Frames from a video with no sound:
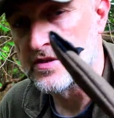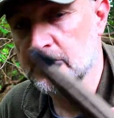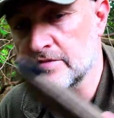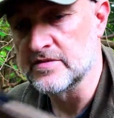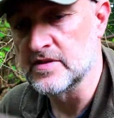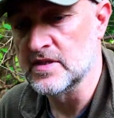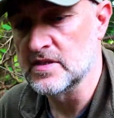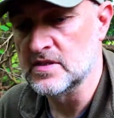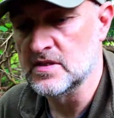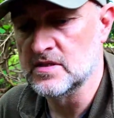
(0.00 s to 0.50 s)

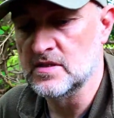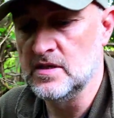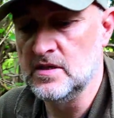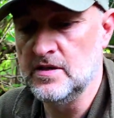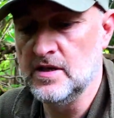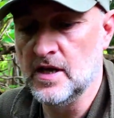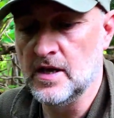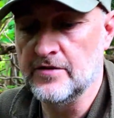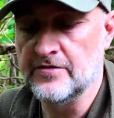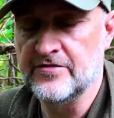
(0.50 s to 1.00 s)
stove. So this is
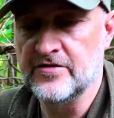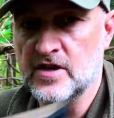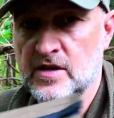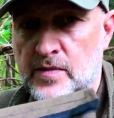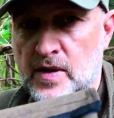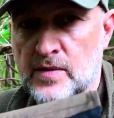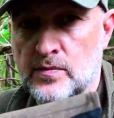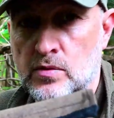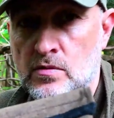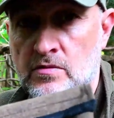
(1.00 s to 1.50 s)
the Fire
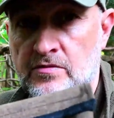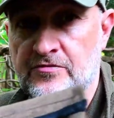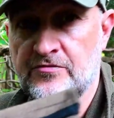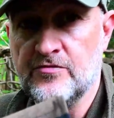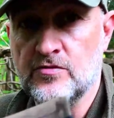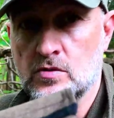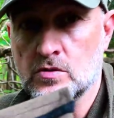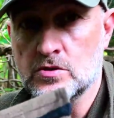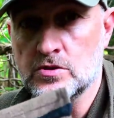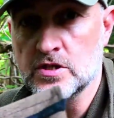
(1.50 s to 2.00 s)
Maple
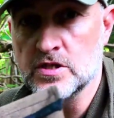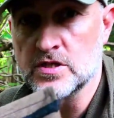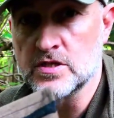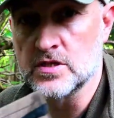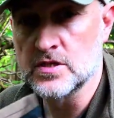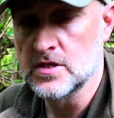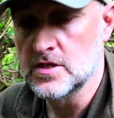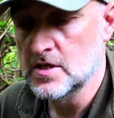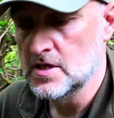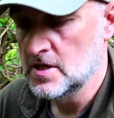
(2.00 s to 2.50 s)

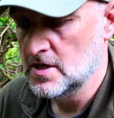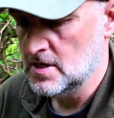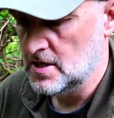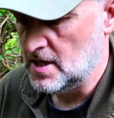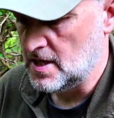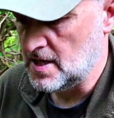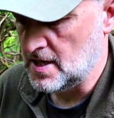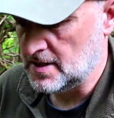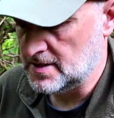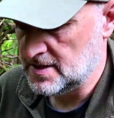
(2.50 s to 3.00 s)
Fortress
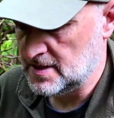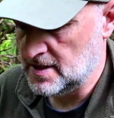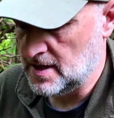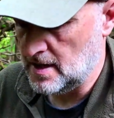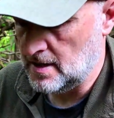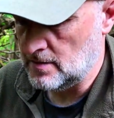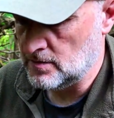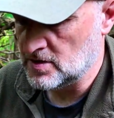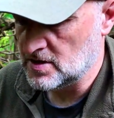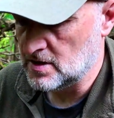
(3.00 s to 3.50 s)

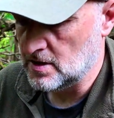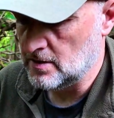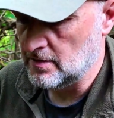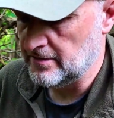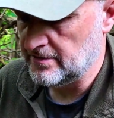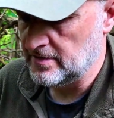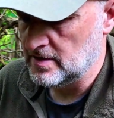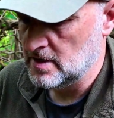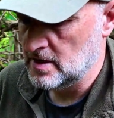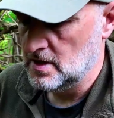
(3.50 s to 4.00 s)
titanium
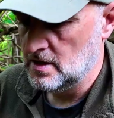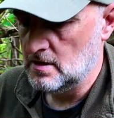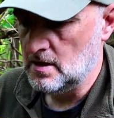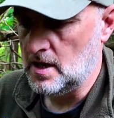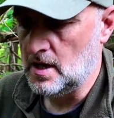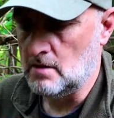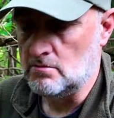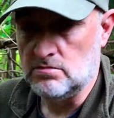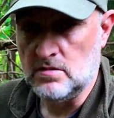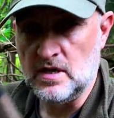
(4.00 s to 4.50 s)
stove.
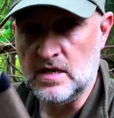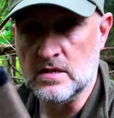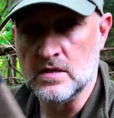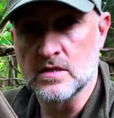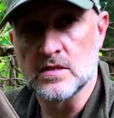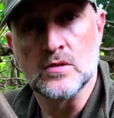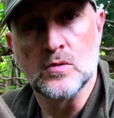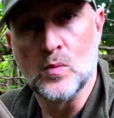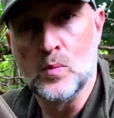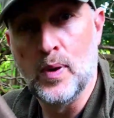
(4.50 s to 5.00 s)
Really
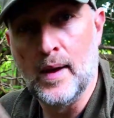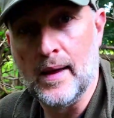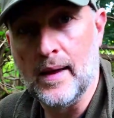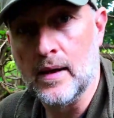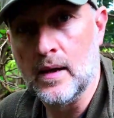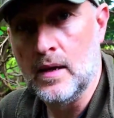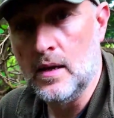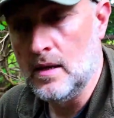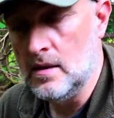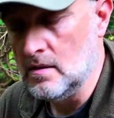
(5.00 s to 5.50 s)
nice little
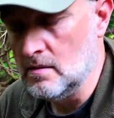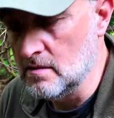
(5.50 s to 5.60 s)
pack.